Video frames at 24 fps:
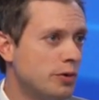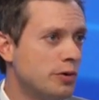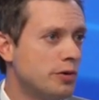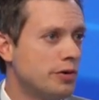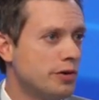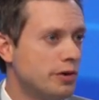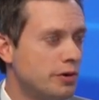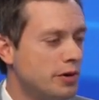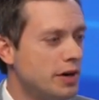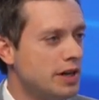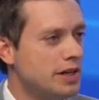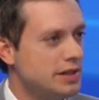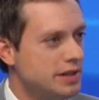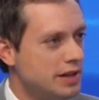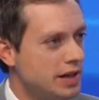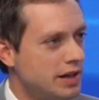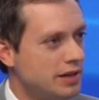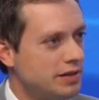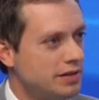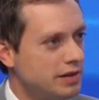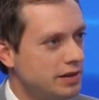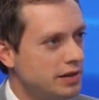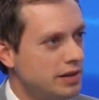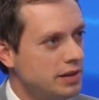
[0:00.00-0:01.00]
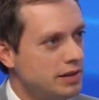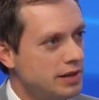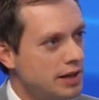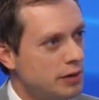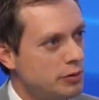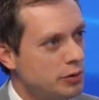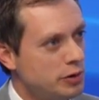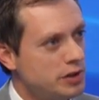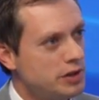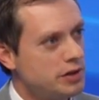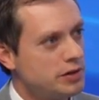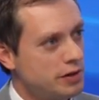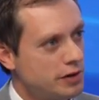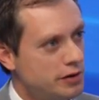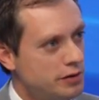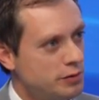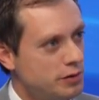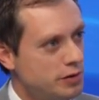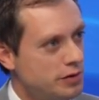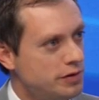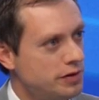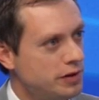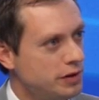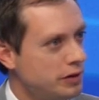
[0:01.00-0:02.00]
order the right tests, and, and that really
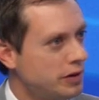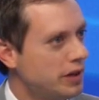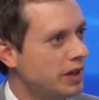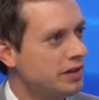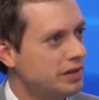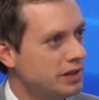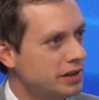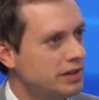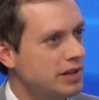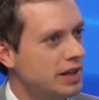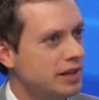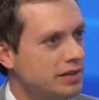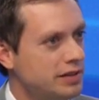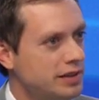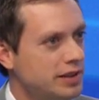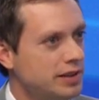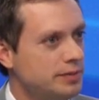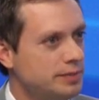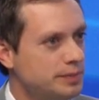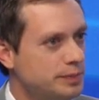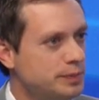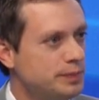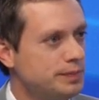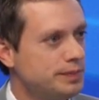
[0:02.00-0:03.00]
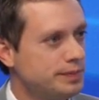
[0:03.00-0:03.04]
starts with serologic testing.